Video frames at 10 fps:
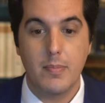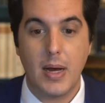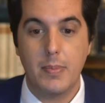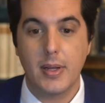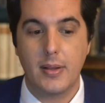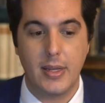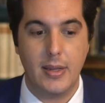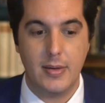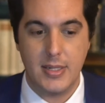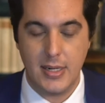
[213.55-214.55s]

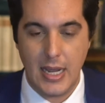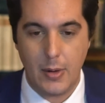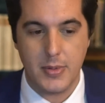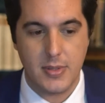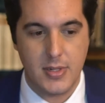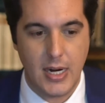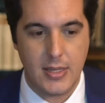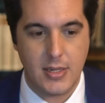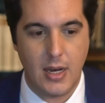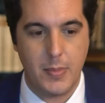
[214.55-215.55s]
denounced the
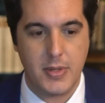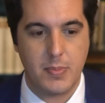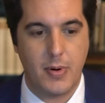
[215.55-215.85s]
Chinese Communist